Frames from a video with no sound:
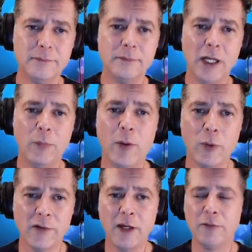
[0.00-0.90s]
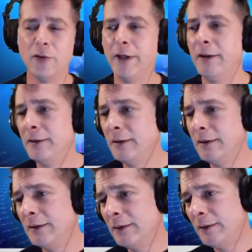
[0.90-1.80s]
hope that works out for you.
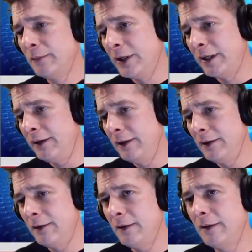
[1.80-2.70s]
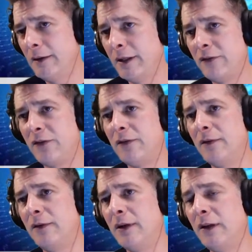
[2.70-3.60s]
But it's
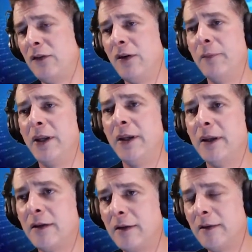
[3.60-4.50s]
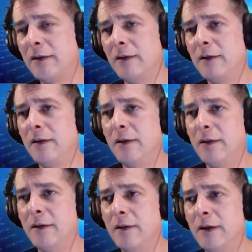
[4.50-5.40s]
something that
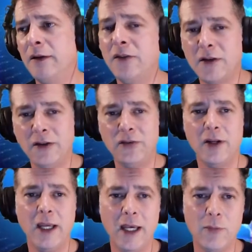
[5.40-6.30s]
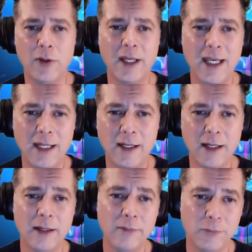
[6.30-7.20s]
a discussion I had with a
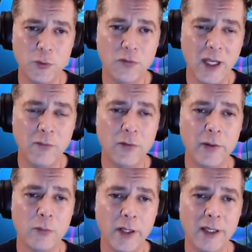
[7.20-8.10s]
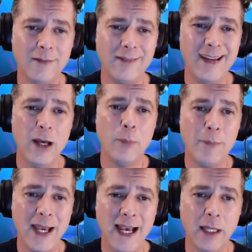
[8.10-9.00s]
candidate who's thankfully running down
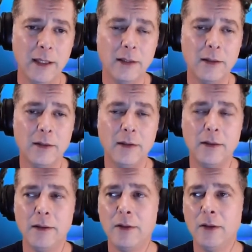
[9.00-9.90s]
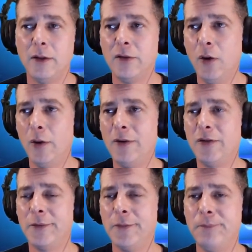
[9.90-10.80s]
ballot. So I
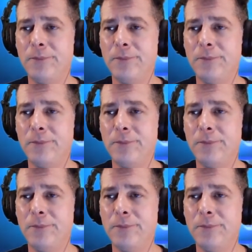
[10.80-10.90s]
don't